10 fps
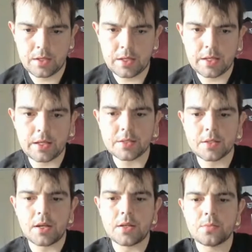Yes,
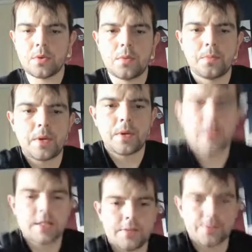guys, welcome back to
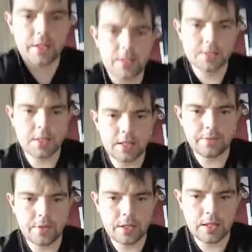
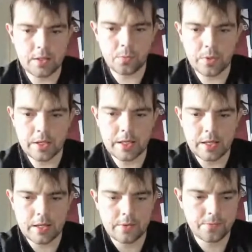SFeatleyTV. We're
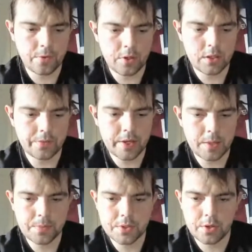here for another
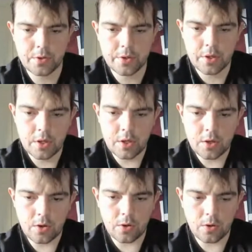episode
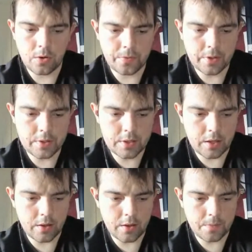of
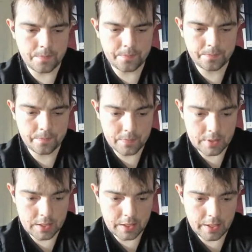
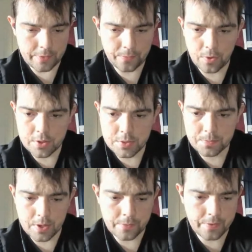F1's
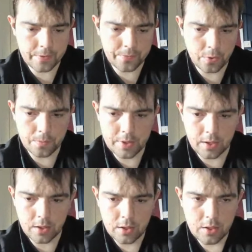Perfect
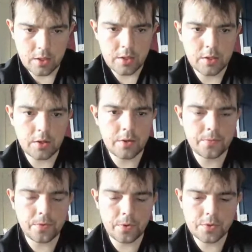Formula, going
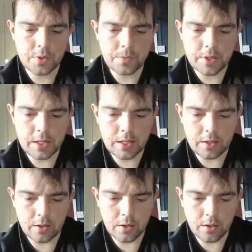through some of the